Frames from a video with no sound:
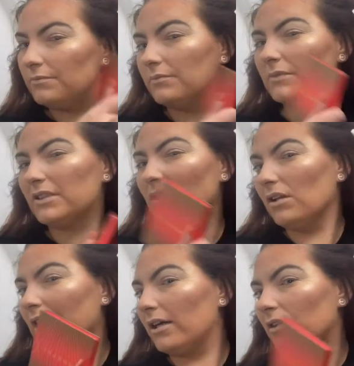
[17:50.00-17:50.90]
It's not
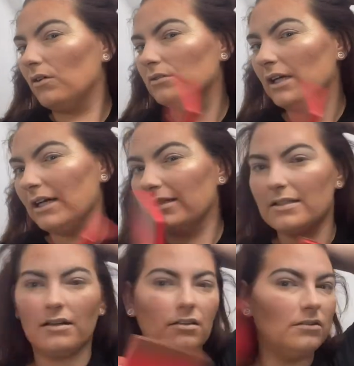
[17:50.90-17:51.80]
like an all-nighter,